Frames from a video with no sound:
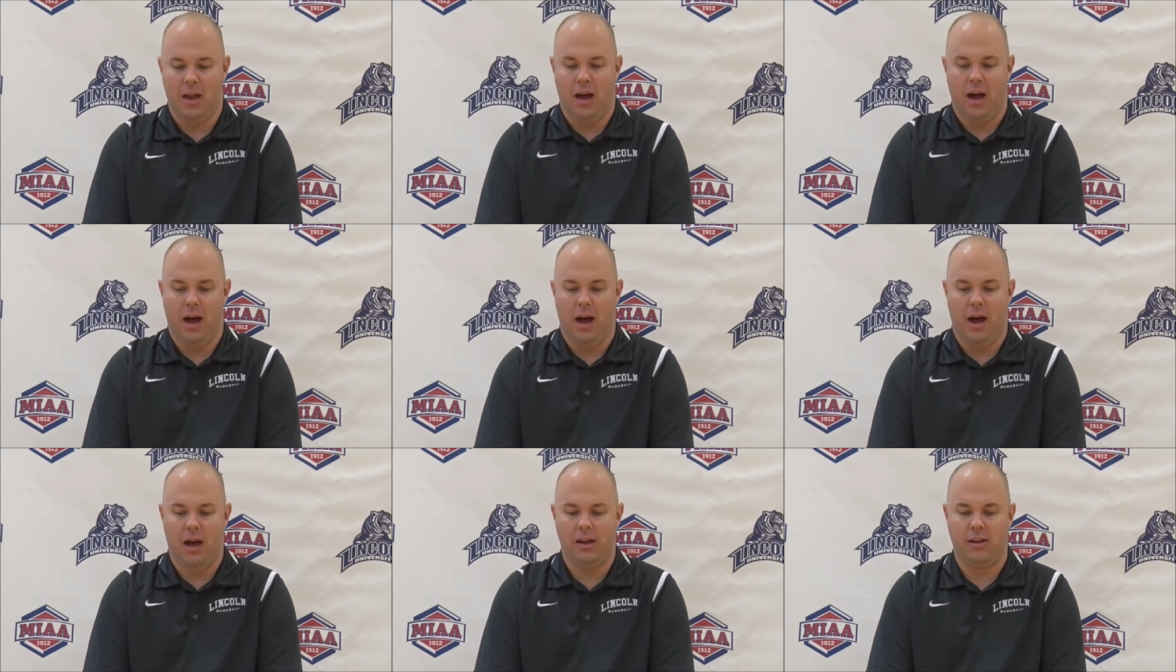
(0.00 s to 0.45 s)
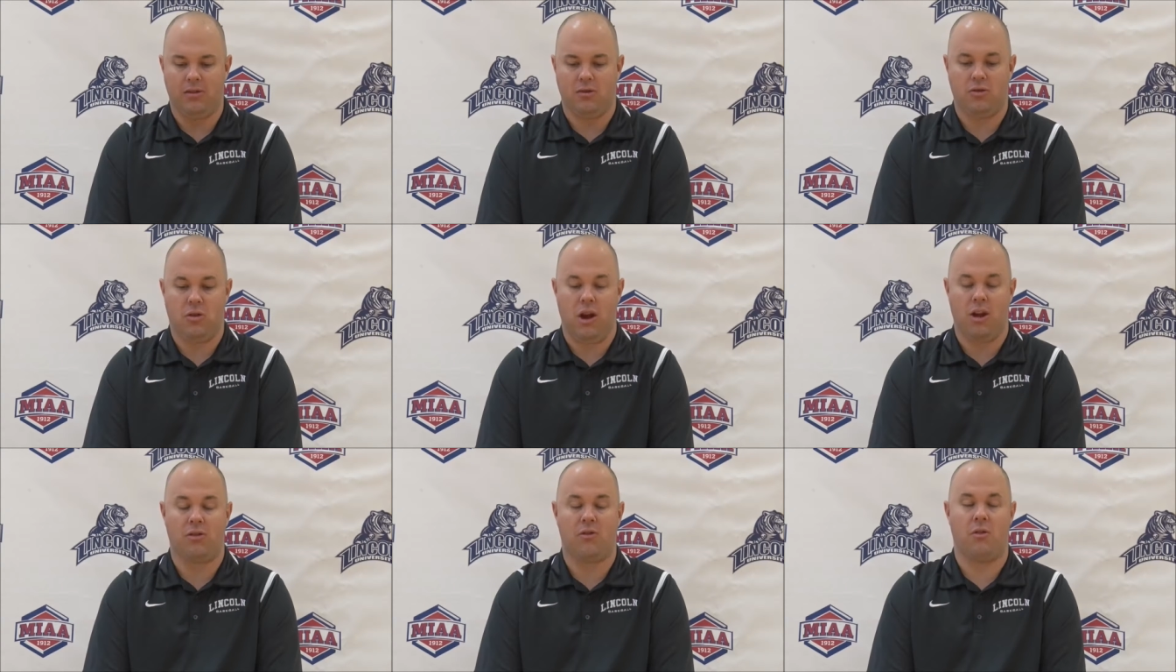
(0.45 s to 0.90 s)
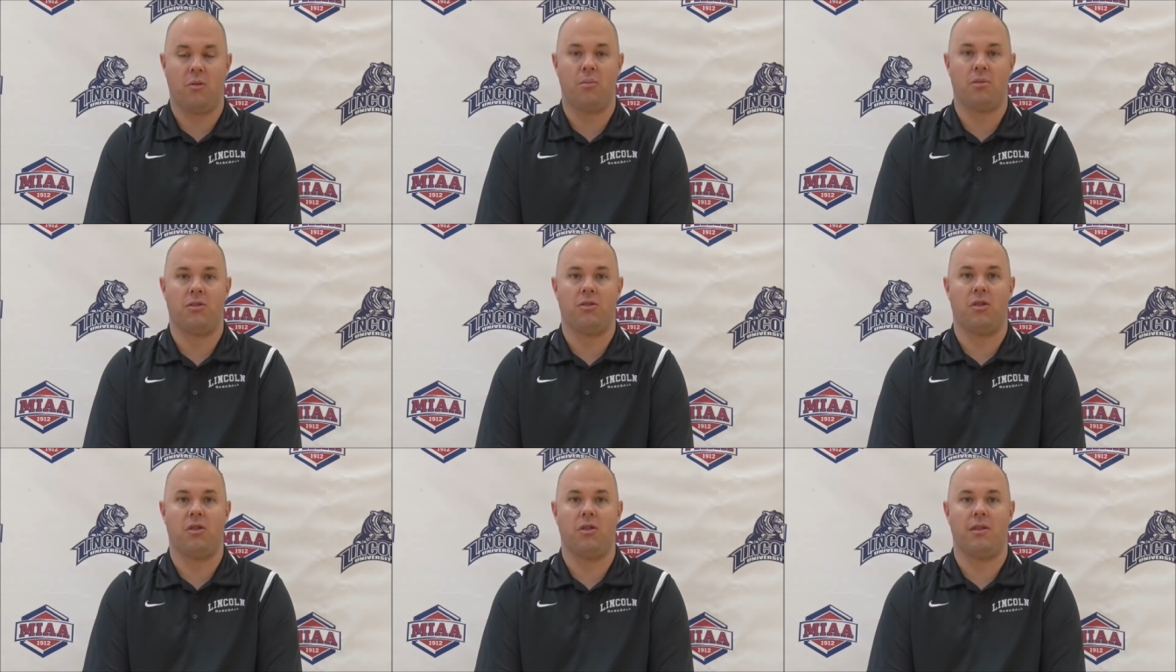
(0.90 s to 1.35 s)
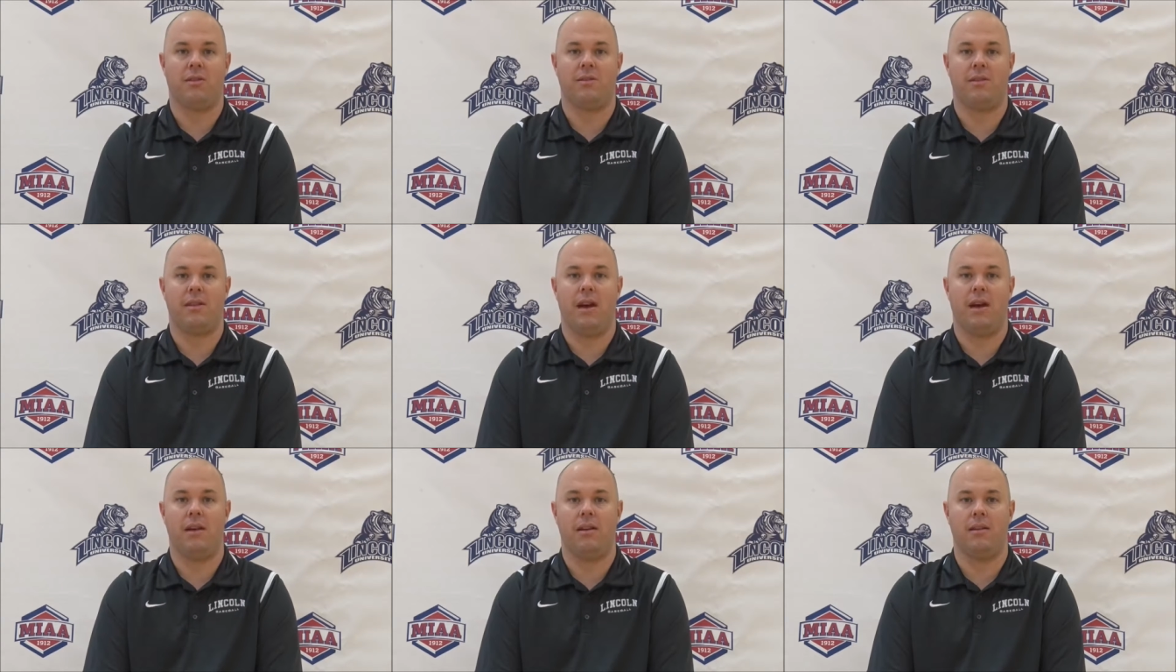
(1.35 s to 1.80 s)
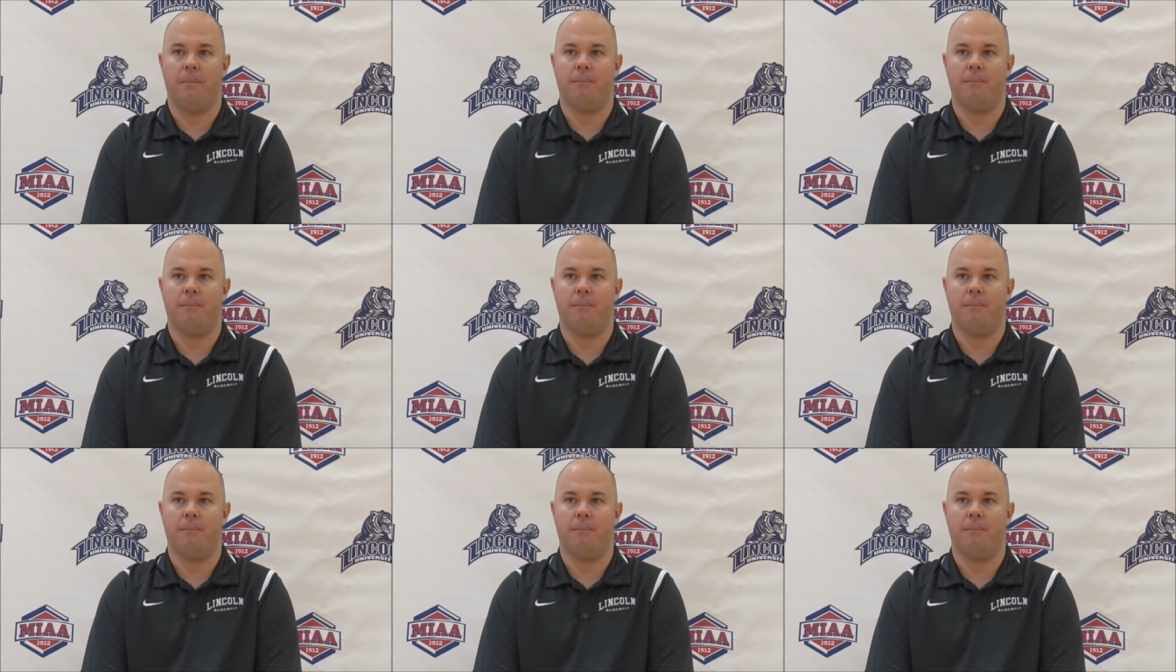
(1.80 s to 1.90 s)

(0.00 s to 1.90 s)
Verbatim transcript: Uh, he's a transfer from Missouri State.